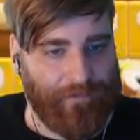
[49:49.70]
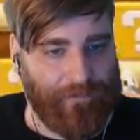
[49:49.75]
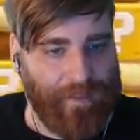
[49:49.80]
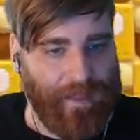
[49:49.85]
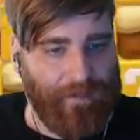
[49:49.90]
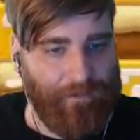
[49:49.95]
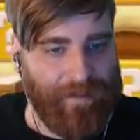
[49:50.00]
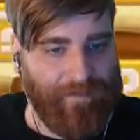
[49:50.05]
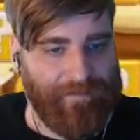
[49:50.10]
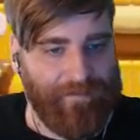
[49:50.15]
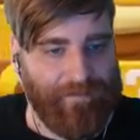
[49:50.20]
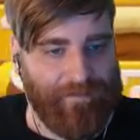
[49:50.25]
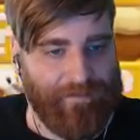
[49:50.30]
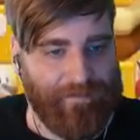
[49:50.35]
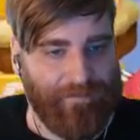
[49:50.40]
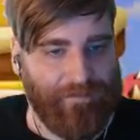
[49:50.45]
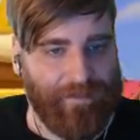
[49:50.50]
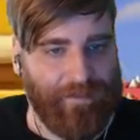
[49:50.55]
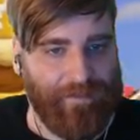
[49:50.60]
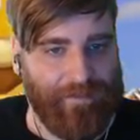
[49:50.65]
And makes use
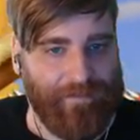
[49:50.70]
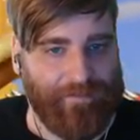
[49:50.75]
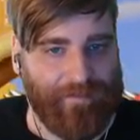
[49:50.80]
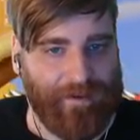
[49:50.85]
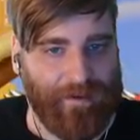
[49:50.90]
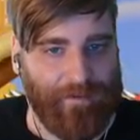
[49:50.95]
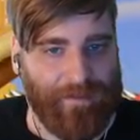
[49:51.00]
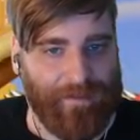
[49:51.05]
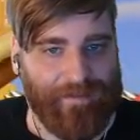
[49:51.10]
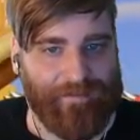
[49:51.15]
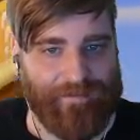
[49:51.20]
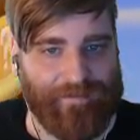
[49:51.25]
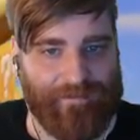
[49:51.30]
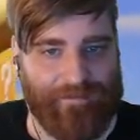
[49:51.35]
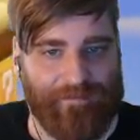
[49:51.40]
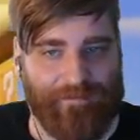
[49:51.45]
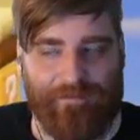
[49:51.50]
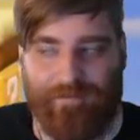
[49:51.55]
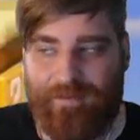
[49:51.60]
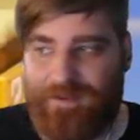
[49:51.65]
of these enemies,
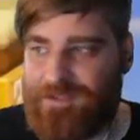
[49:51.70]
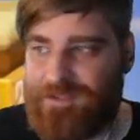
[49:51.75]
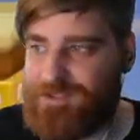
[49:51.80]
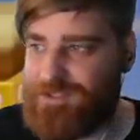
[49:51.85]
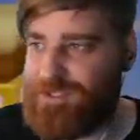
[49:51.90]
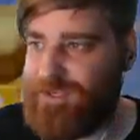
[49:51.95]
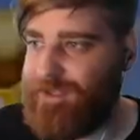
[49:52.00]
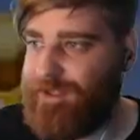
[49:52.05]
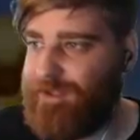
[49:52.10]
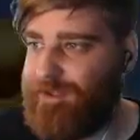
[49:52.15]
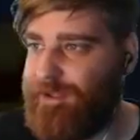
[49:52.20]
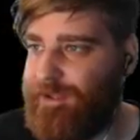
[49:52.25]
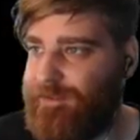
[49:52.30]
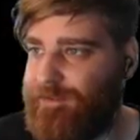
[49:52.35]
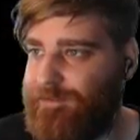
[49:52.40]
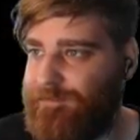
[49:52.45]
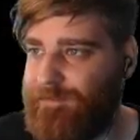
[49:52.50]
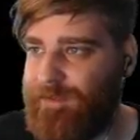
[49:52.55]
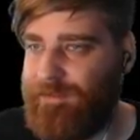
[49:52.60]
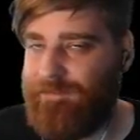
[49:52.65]
which I
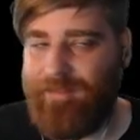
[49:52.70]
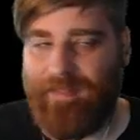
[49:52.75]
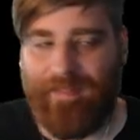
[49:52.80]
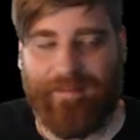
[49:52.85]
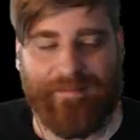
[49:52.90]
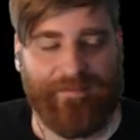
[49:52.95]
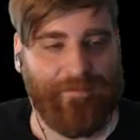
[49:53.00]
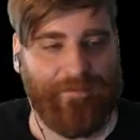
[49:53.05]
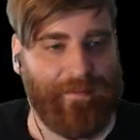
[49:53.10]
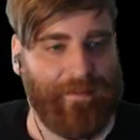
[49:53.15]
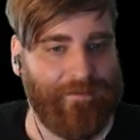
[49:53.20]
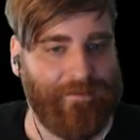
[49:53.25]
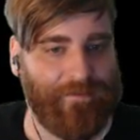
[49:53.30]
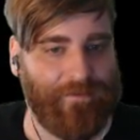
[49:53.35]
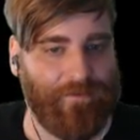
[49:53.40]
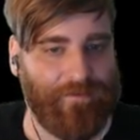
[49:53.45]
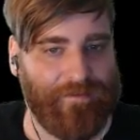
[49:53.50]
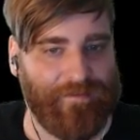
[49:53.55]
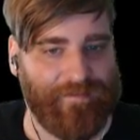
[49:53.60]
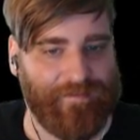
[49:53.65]
feel like some of the other
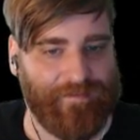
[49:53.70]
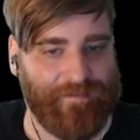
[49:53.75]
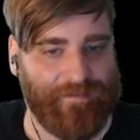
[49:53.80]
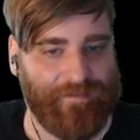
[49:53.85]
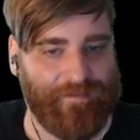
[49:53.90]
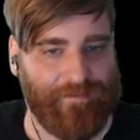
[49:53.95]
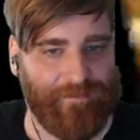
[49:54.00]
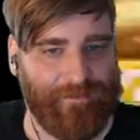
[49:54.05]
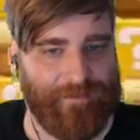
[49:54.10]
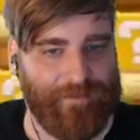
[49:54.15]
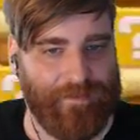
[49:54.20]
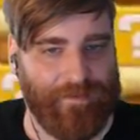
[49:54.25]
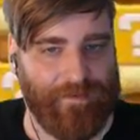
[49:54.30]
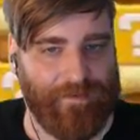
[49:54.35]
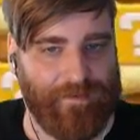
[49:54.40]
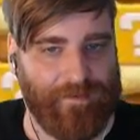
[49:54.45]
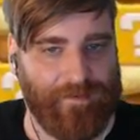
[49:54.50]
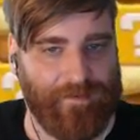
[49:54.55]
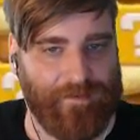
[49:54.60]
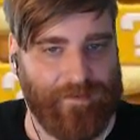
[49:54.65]
courses
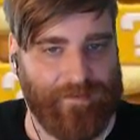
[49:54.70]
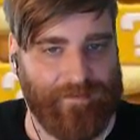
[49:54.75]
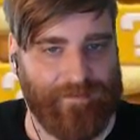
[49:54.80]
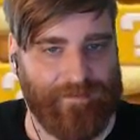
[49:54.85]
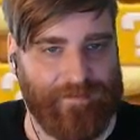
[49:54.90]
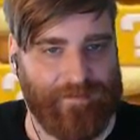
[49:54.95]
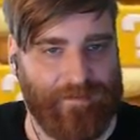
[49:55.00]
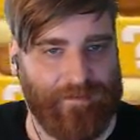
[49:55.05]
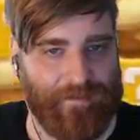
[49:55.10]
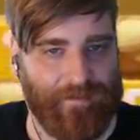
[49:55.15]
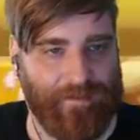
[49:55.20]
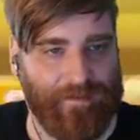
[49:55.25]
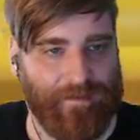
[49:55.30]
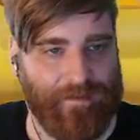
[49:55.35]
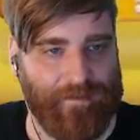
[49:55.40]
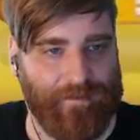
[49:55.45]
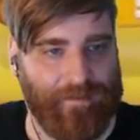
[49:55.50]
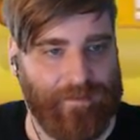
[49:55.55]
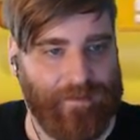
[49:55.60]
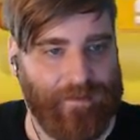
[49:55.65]
didn't necessarily
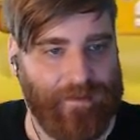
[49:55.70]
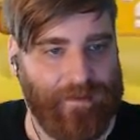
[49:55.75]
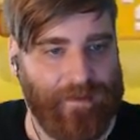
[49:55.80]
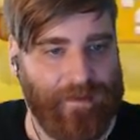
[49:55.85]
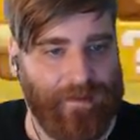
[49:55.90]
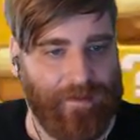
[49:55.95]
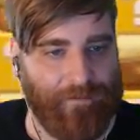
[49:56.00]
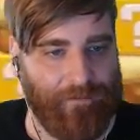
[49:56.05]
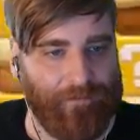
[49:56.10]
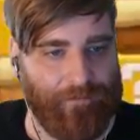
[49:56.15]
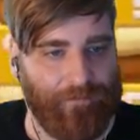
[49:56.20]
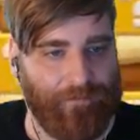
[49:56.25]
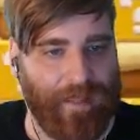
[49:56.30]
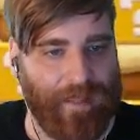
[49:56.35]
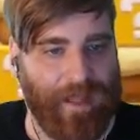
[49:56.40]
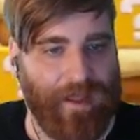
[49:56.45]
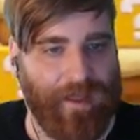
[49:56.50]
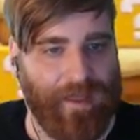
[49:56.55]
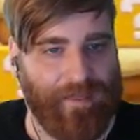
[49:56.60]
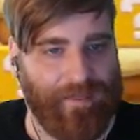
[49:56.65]

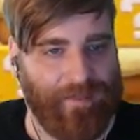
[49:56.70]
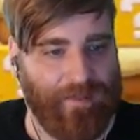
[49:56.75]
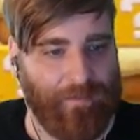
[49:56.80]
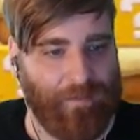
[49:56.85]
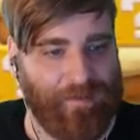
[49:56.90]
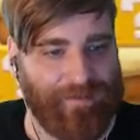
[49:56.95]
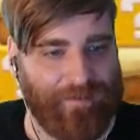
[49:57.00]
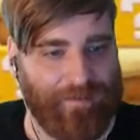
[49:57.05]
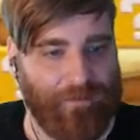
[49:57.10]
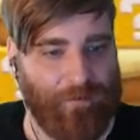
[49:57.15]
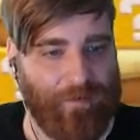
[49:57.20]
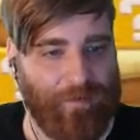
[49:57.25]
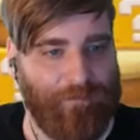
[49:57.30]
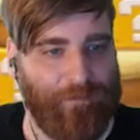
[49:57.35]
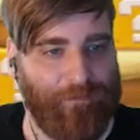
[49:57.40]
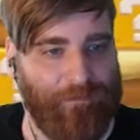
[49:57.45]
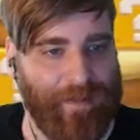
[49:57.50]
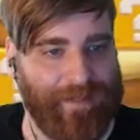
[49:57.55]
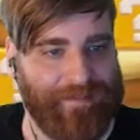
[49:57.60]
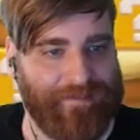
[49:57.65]
I think most of them are
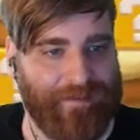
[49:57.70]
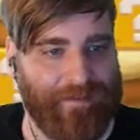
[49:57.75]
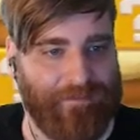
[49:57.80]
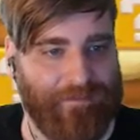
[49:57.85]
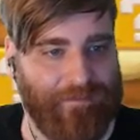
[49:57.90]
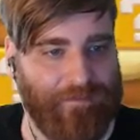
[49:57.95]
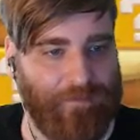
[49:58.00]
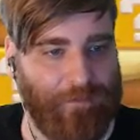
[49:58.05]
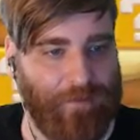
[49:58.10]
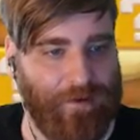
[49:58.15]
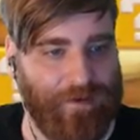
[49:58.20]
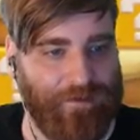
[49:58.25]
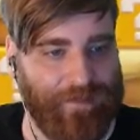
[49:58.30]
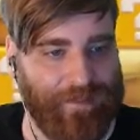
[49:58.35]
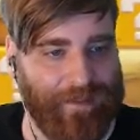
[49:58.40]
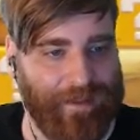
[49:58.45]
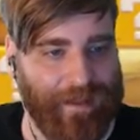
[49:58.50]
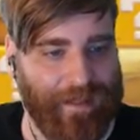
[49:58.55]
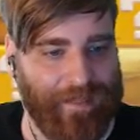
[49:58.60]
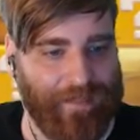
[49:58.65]
based off of more of
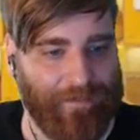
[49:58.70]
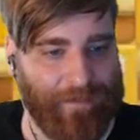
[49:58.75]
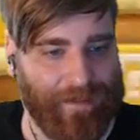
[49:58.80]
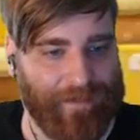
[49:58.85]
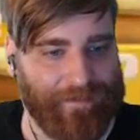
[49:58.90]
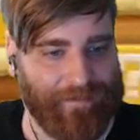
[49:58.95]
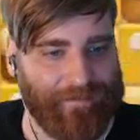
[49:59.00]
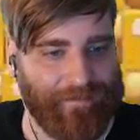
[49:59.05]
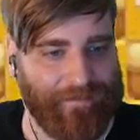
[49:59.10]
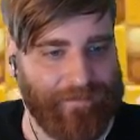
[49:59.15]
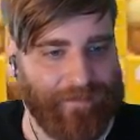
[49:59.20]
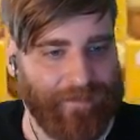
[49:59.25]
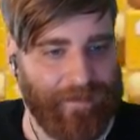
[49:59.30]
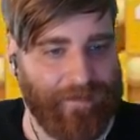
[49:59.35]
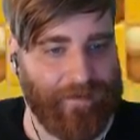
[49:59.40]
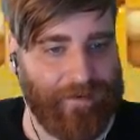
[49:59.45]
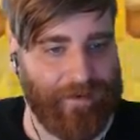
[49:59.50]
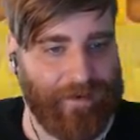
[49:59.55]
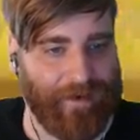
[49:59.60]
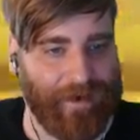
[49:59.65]
the elements
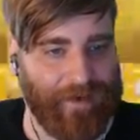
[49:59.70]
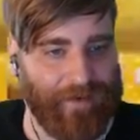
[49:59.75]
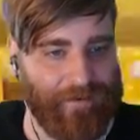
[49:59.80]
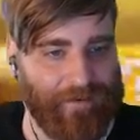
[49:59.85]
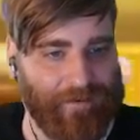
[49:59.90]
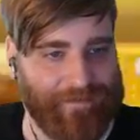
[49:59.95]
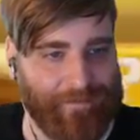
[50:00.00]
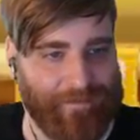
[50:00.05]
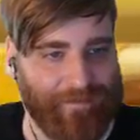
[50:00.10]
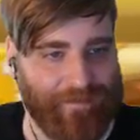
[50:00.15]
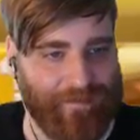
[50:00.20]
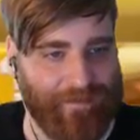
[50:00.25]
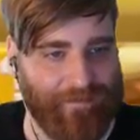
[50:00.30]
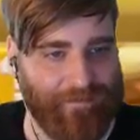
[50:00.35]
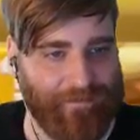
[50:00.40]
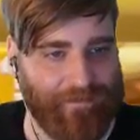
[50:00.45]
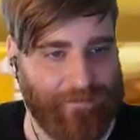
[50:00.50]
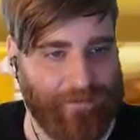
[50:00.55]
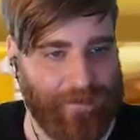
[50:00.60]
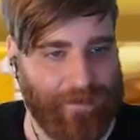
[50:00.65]
than enemies
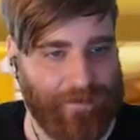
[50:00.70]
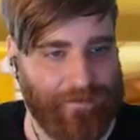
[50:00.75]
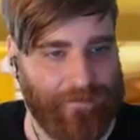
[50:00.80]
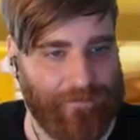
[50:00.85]
themselves, but...